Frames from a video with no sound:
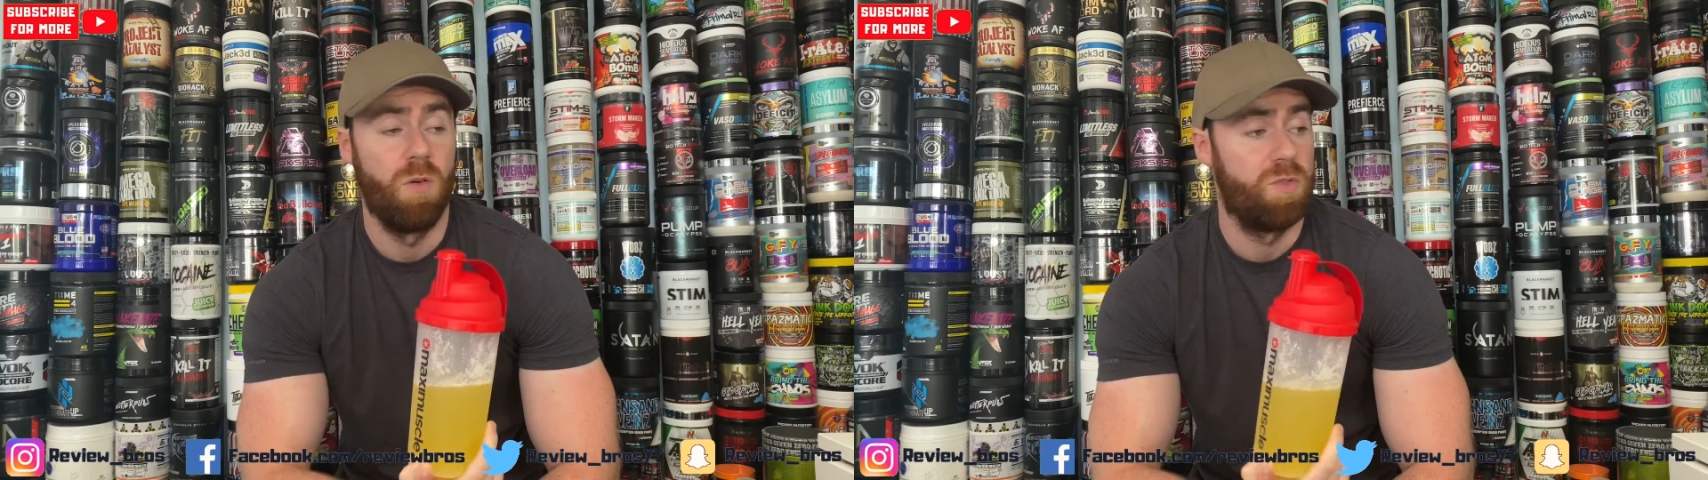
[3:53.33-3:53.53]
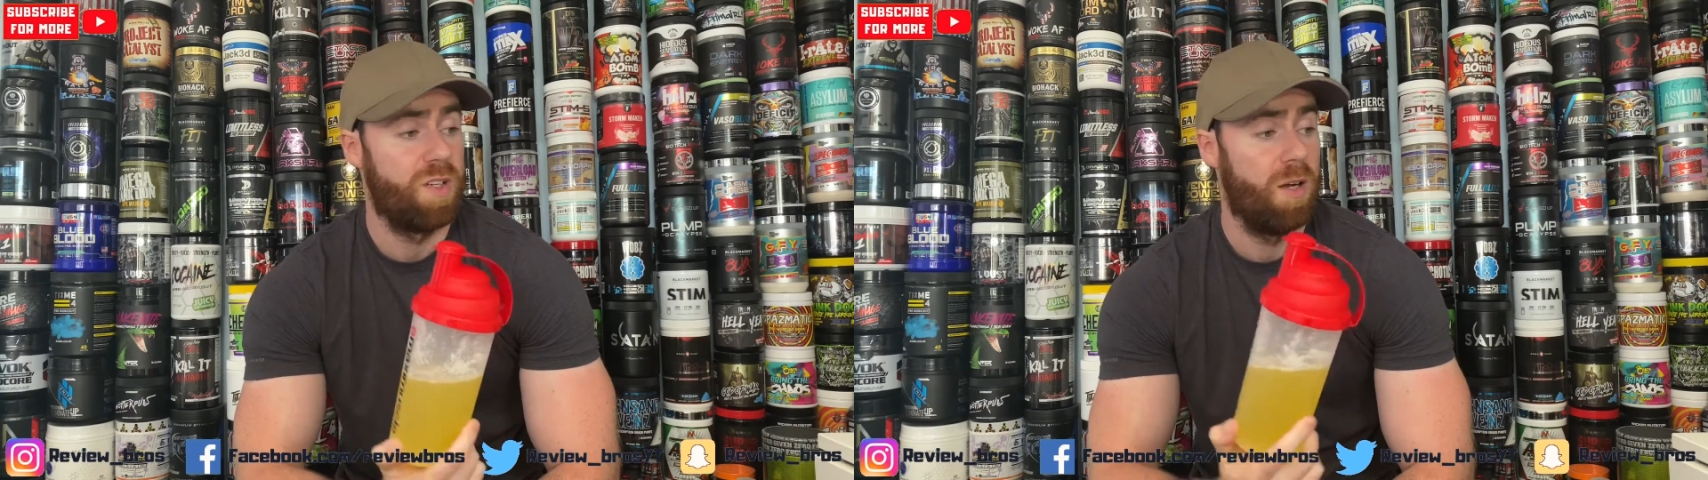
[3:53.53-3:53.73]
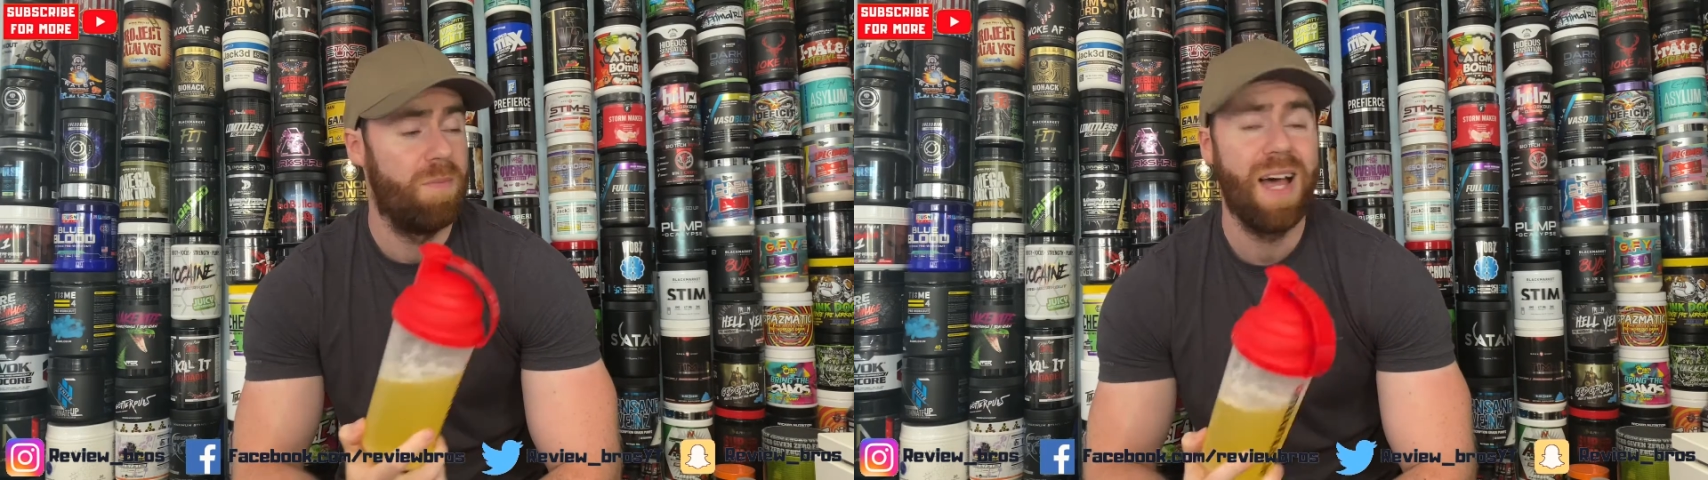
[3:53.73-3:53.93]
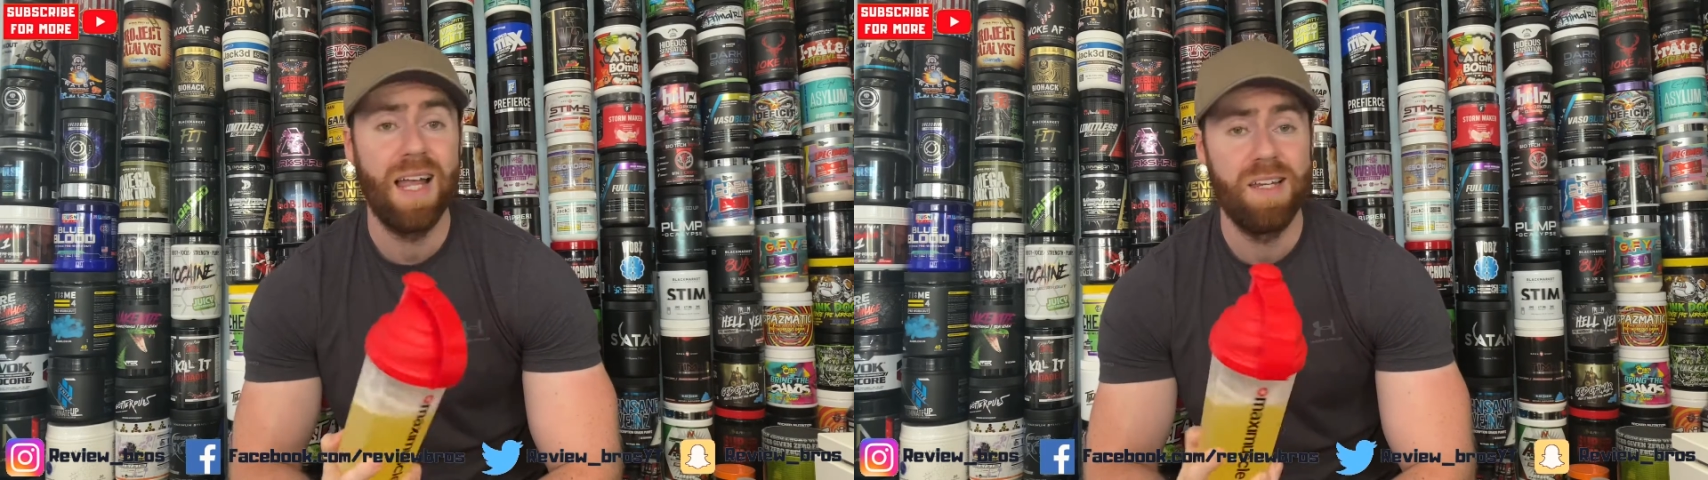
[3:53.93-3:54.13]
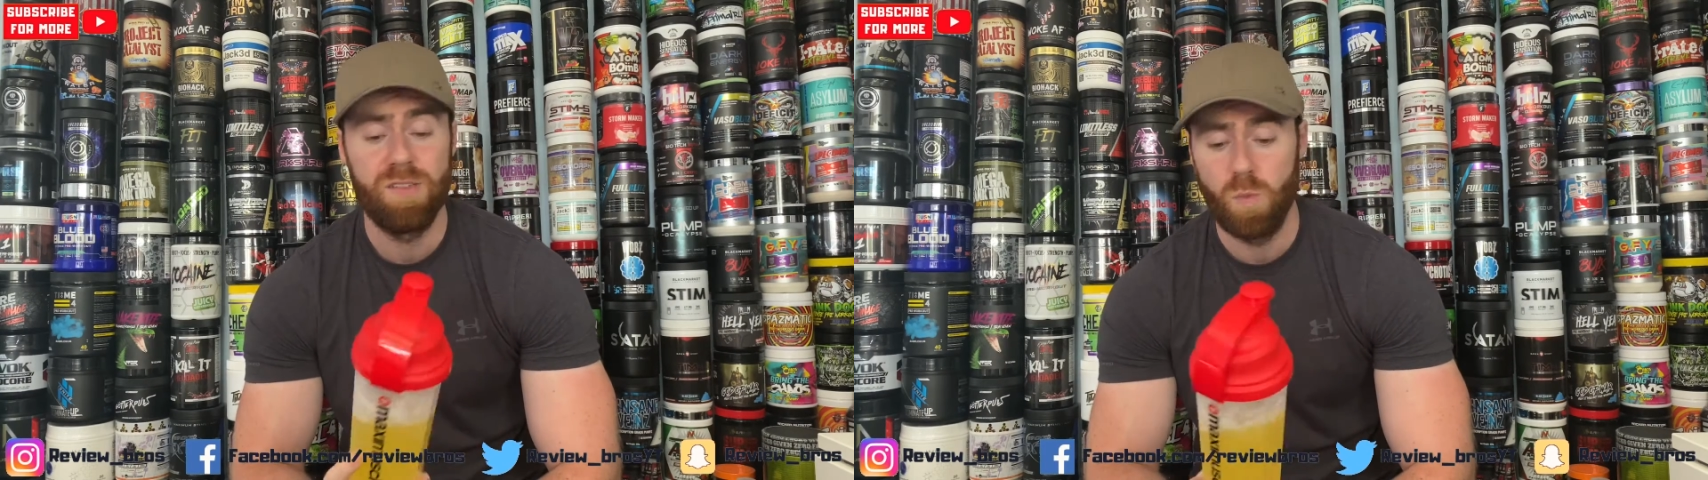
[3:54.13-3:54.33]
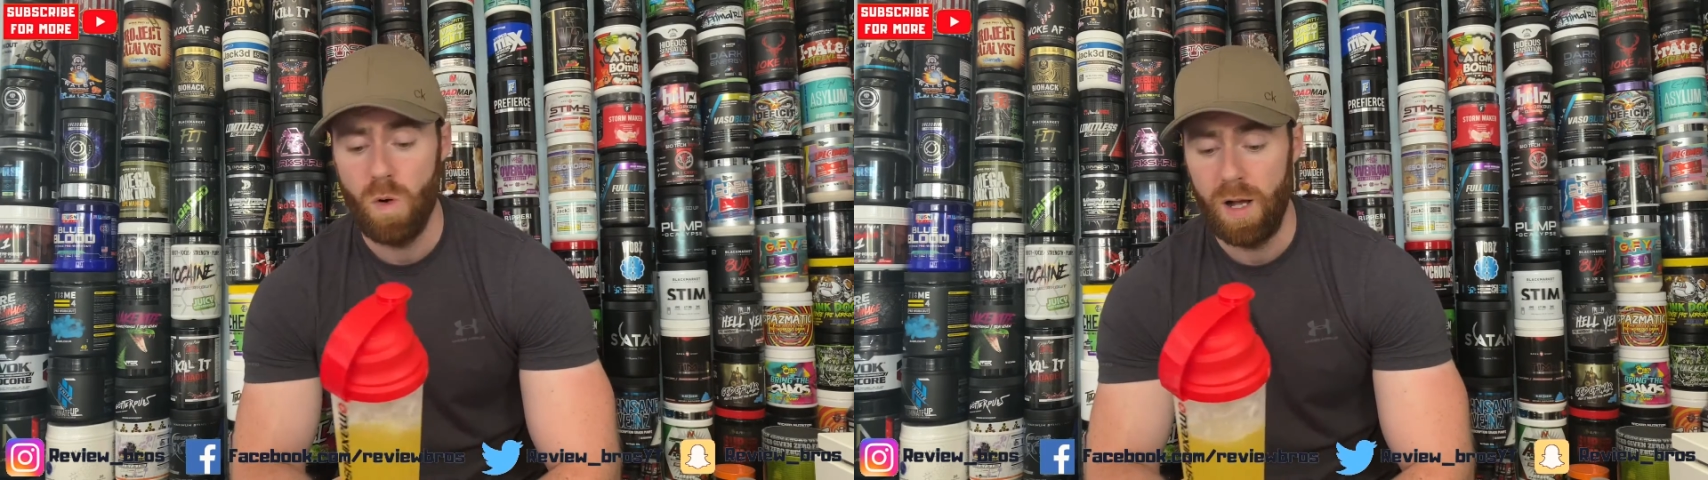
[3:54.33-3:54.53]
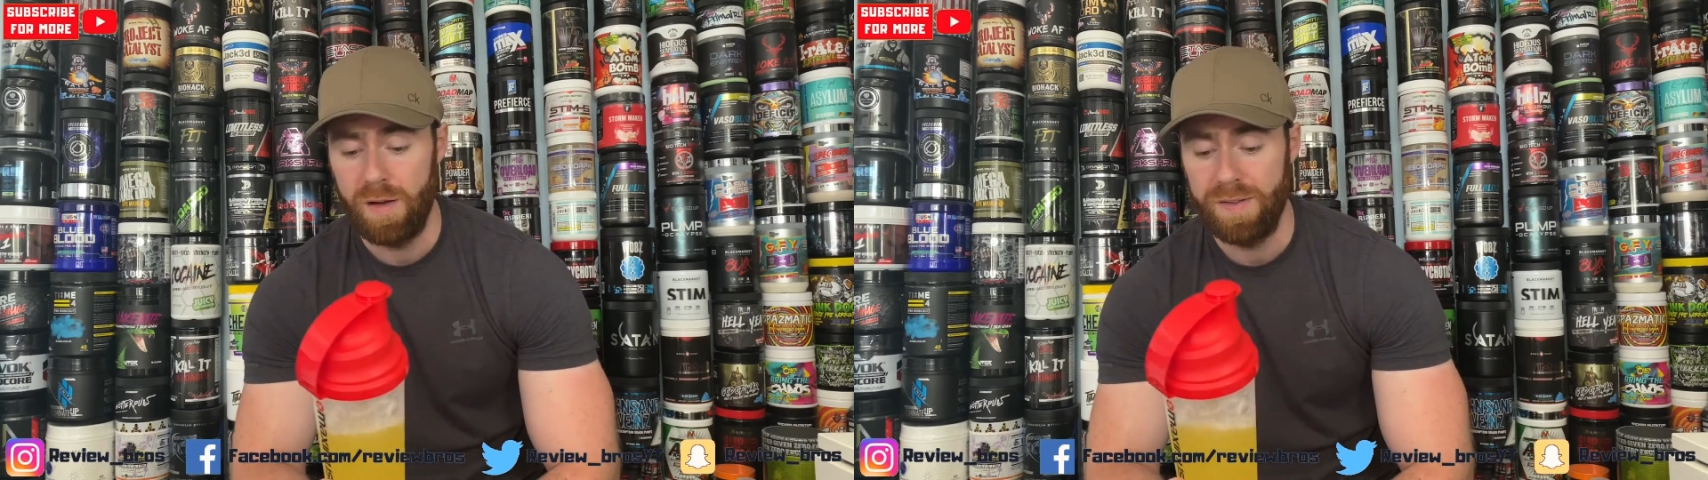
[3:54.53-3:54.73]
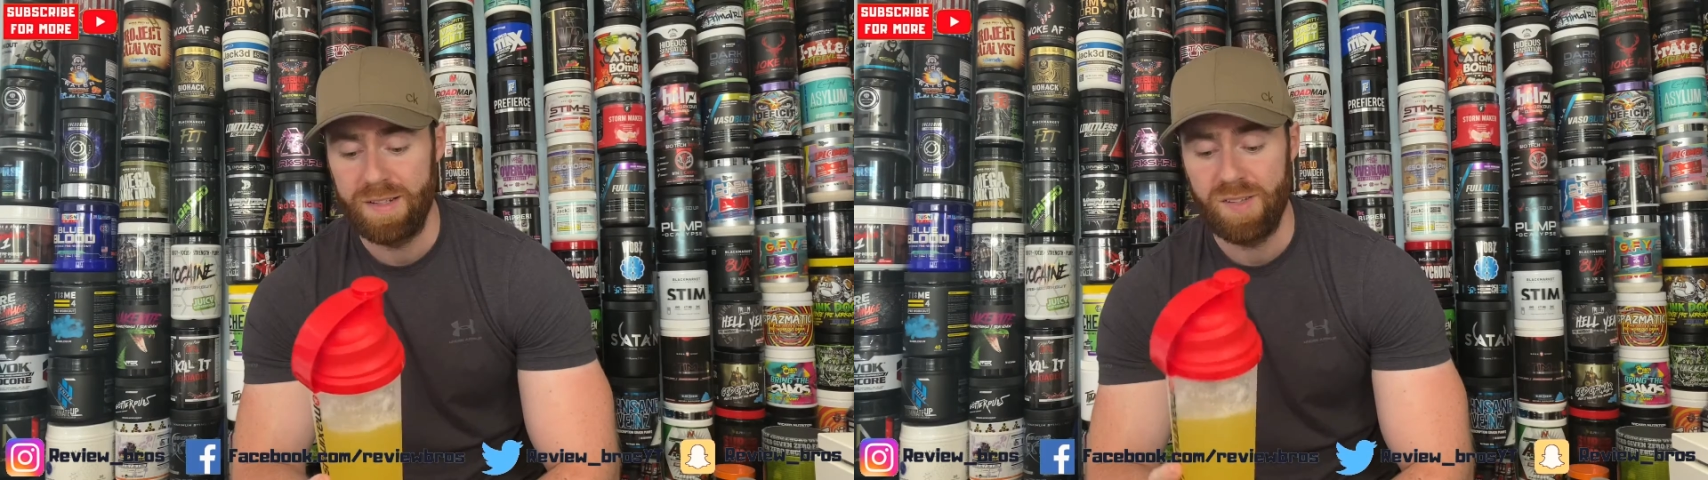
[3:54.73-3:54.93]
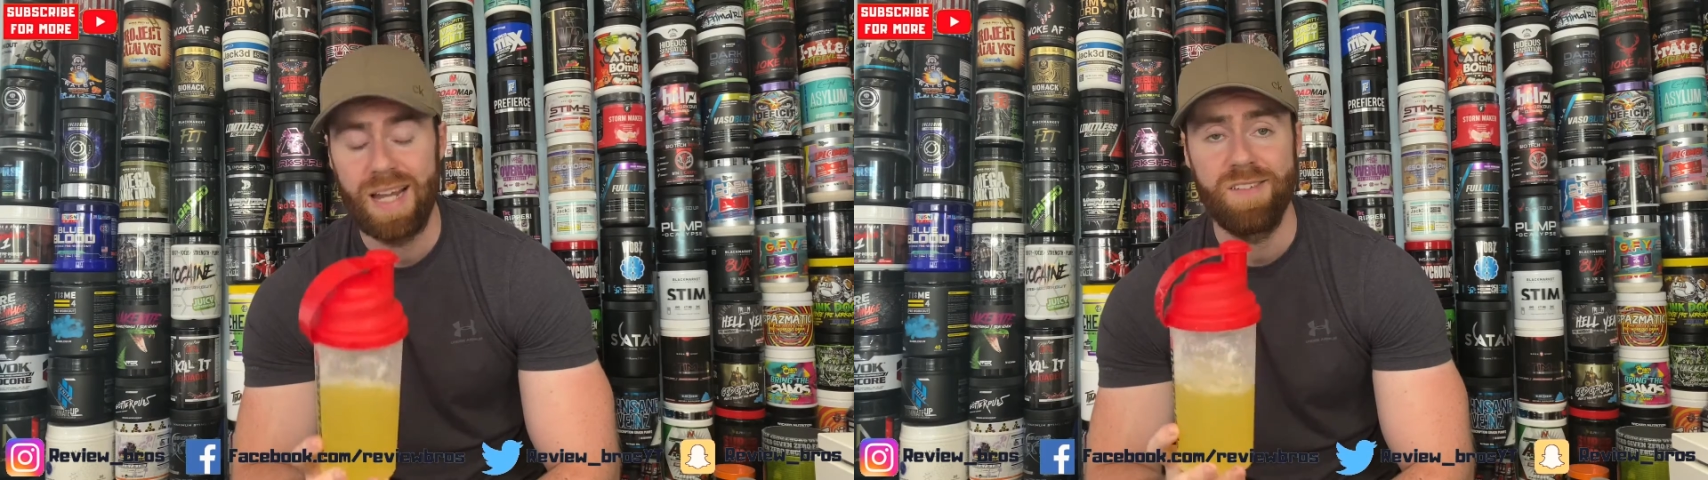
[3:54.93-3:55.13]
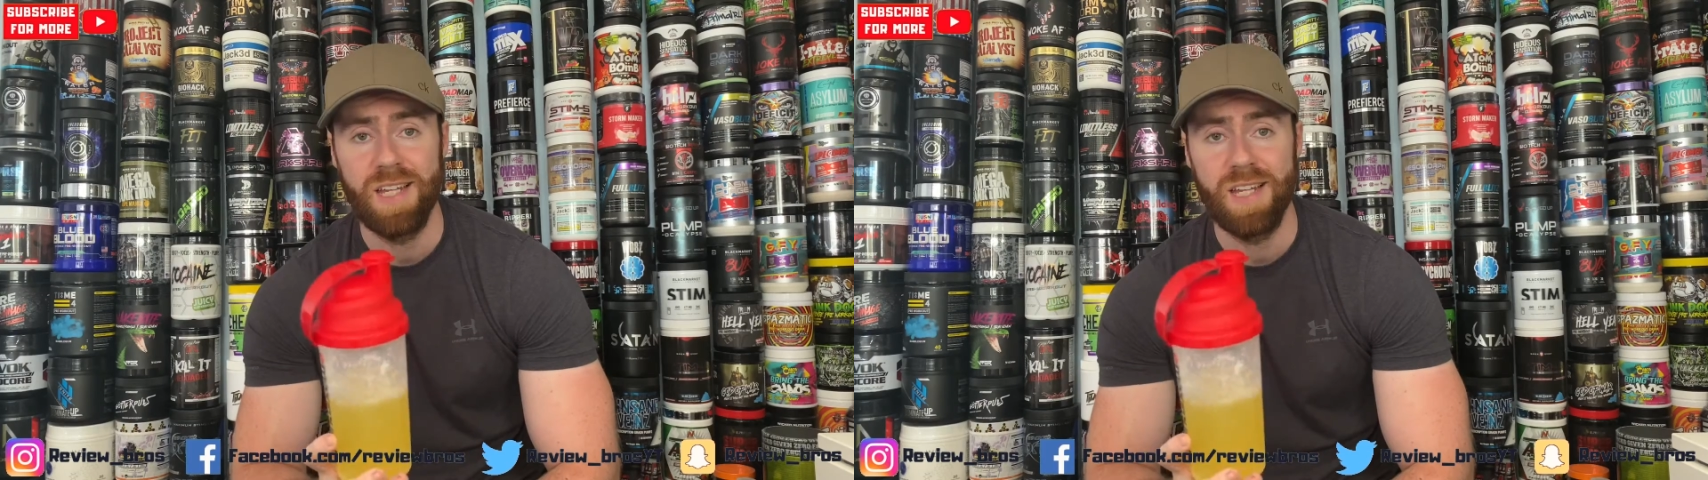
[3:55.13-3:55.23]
So that is why I think taste